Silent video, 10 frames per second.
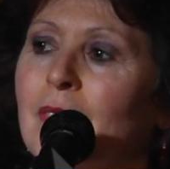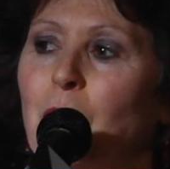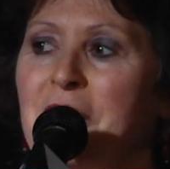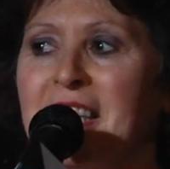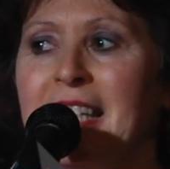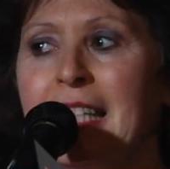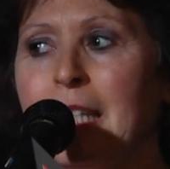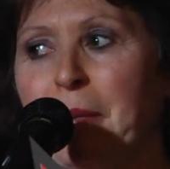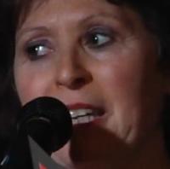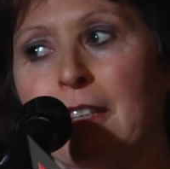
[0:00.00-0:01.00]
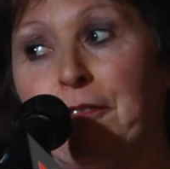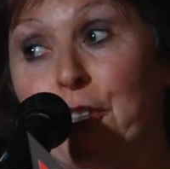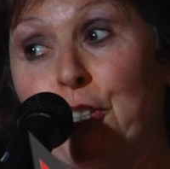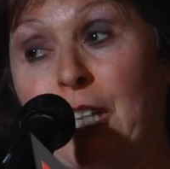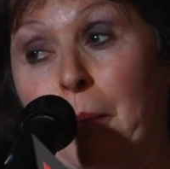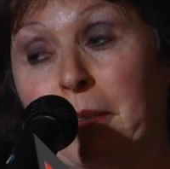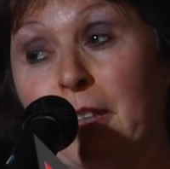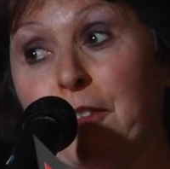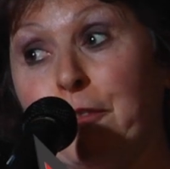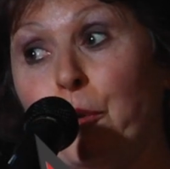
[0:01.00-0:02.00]
Wasn't easy being the first couple
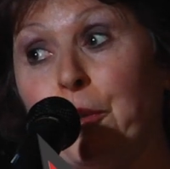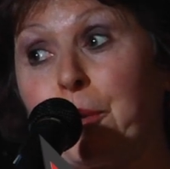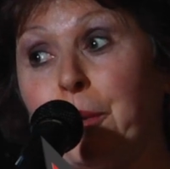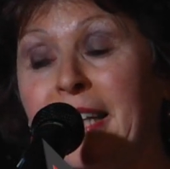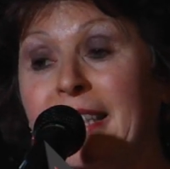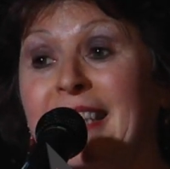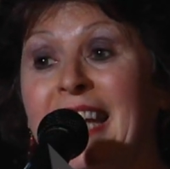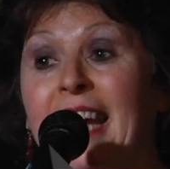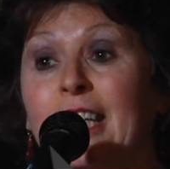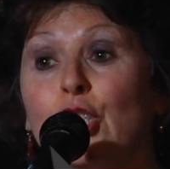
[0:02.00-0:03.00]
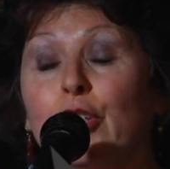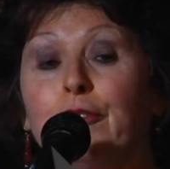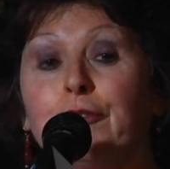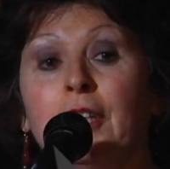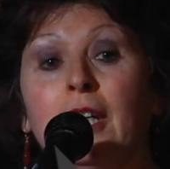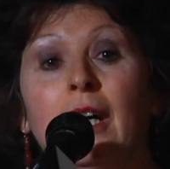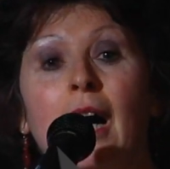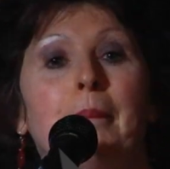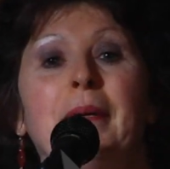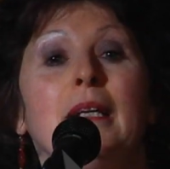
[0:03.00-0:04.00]
of the fourth grade at the age of
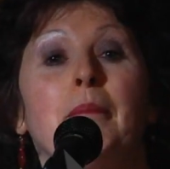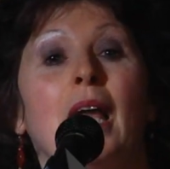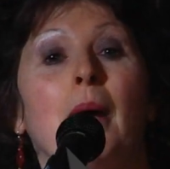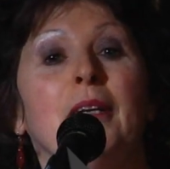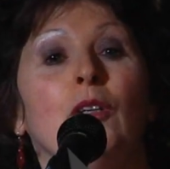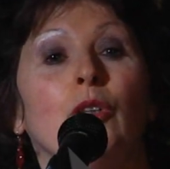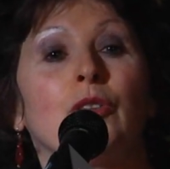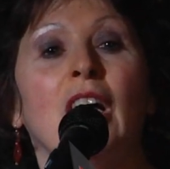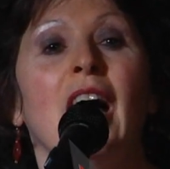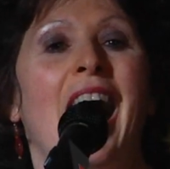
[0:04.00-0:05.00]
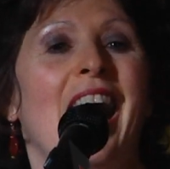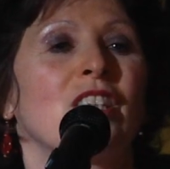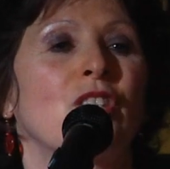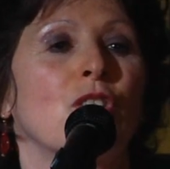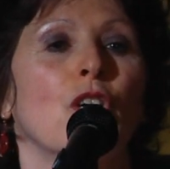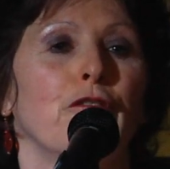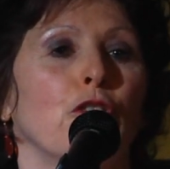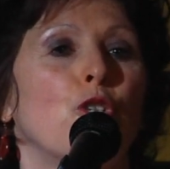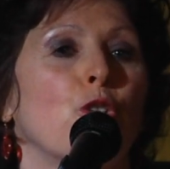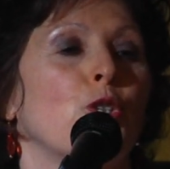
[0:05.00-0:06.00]
Habanim al Habanot, us
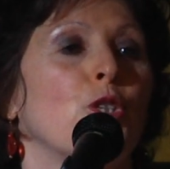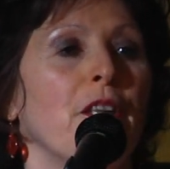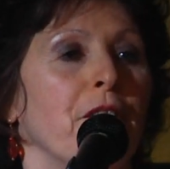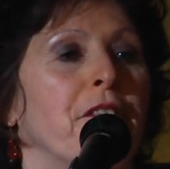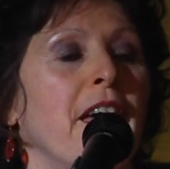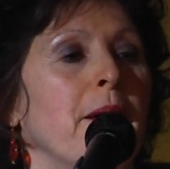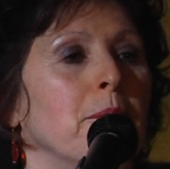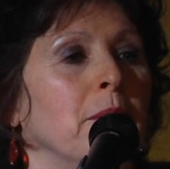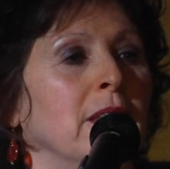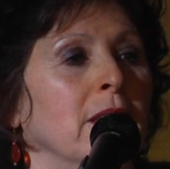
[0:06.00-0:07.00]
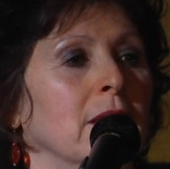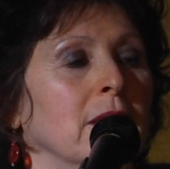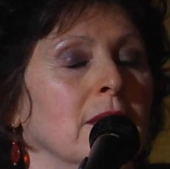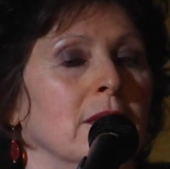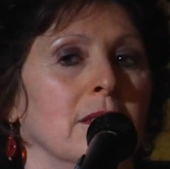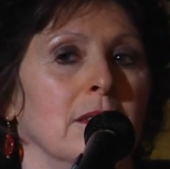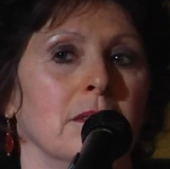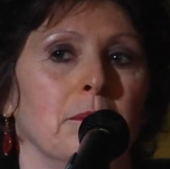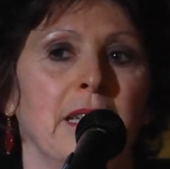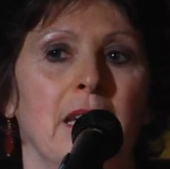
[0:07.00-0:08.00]
versus them.
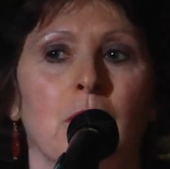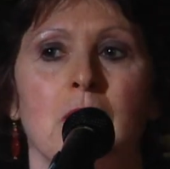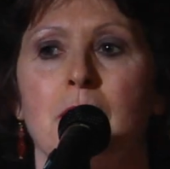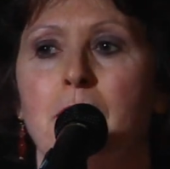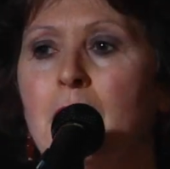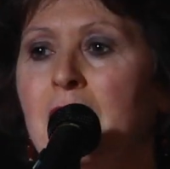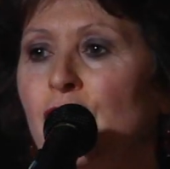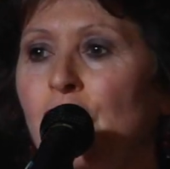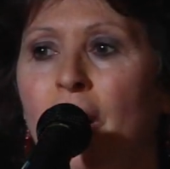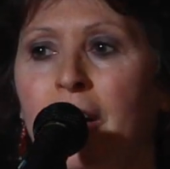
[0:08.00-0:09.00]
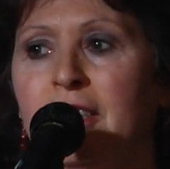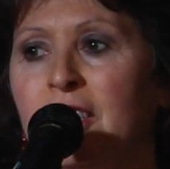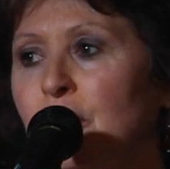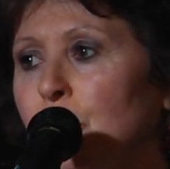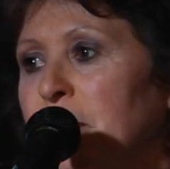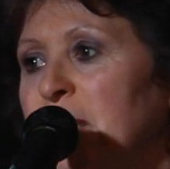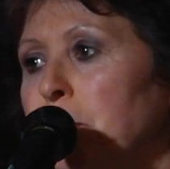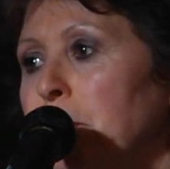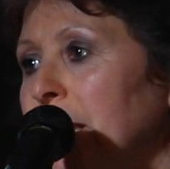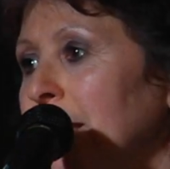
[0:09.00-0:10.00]
But it was much harder to
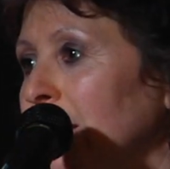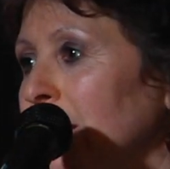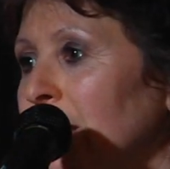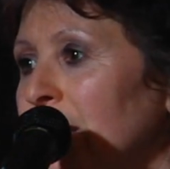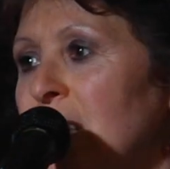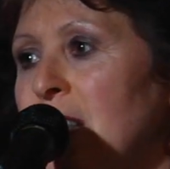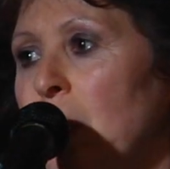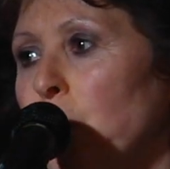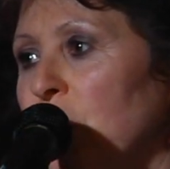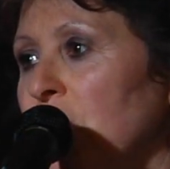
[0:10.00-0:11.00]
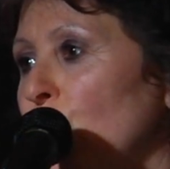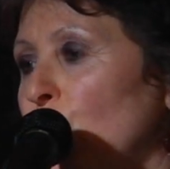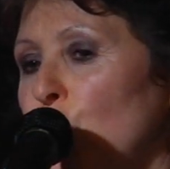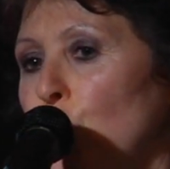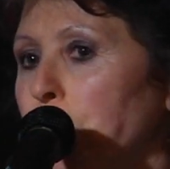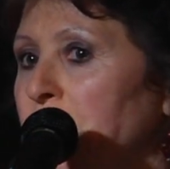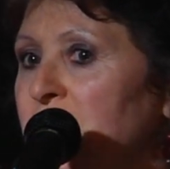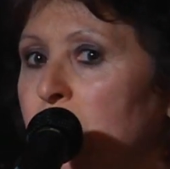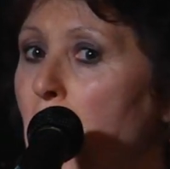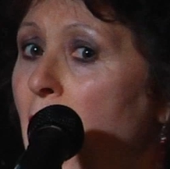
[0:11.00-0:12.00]
admit that someone as stupid
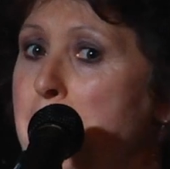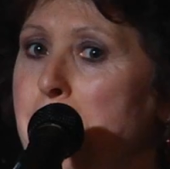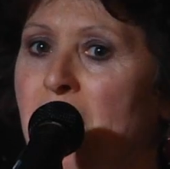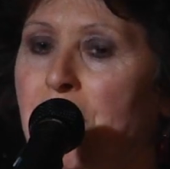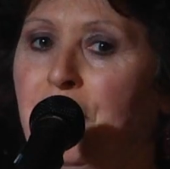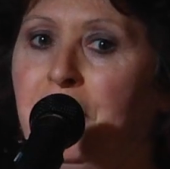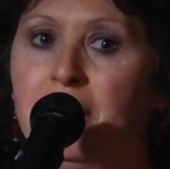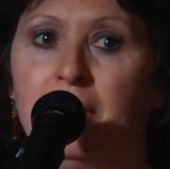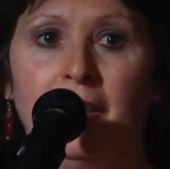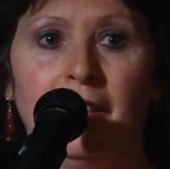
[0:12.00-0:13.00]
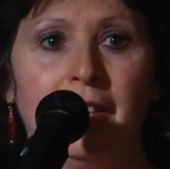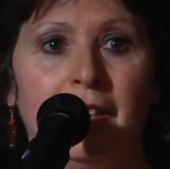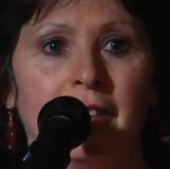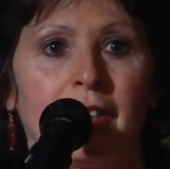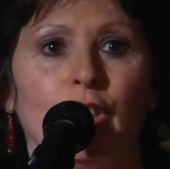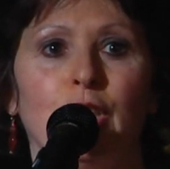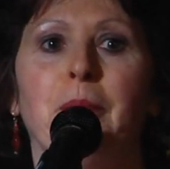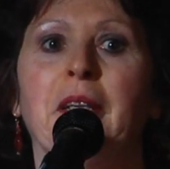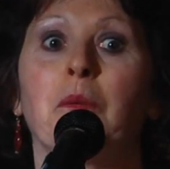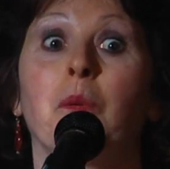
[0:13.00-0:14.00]
as my mother could
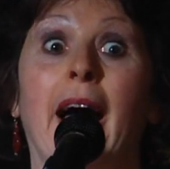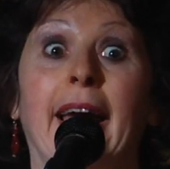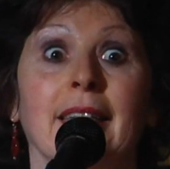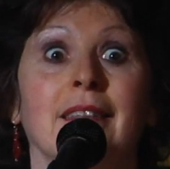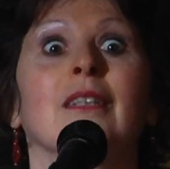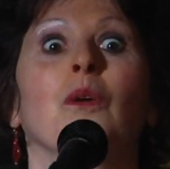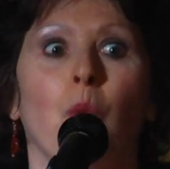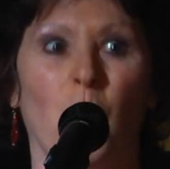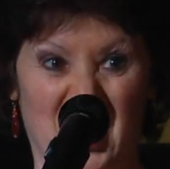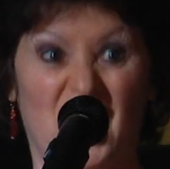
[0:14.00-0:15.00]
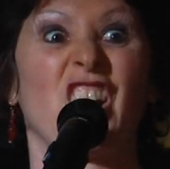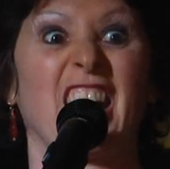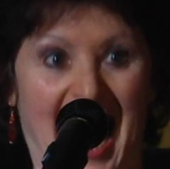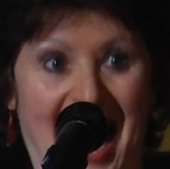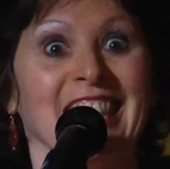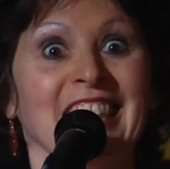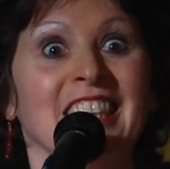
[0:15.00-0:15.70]
be right once again.